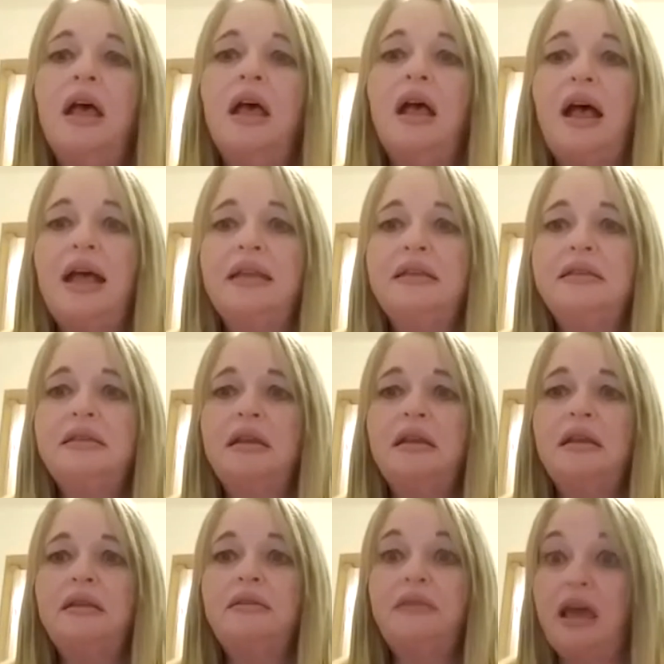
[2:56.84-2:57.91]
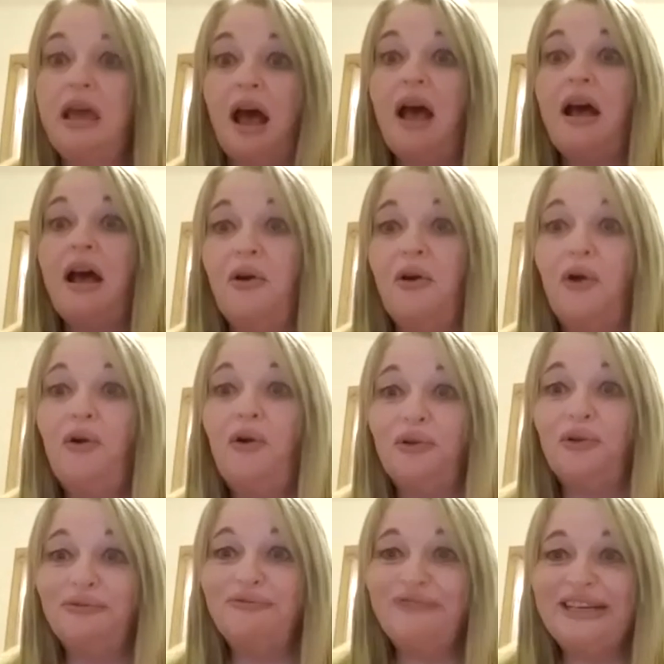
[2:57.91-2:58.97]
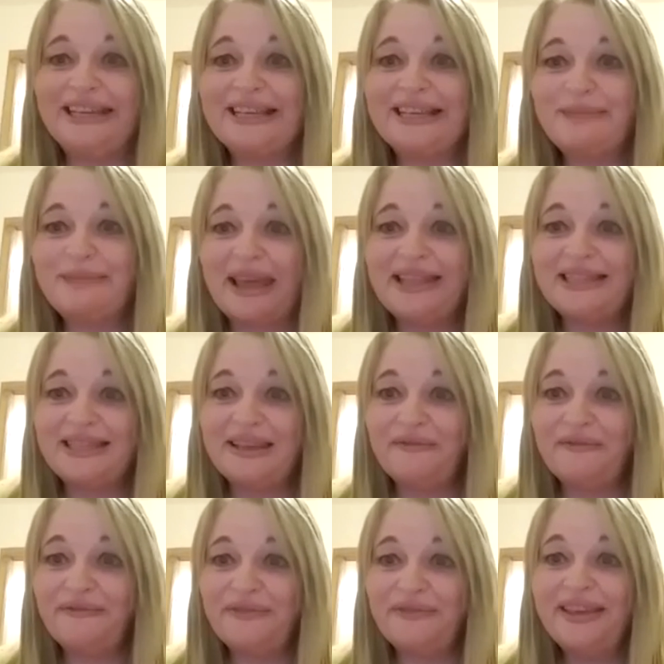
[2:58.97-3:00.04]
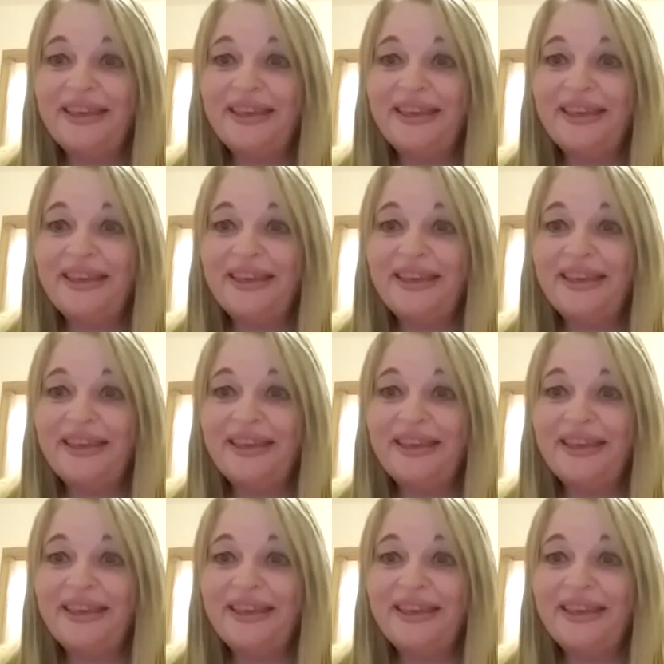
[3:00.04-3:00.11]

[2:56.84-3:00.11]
And they are all really expensive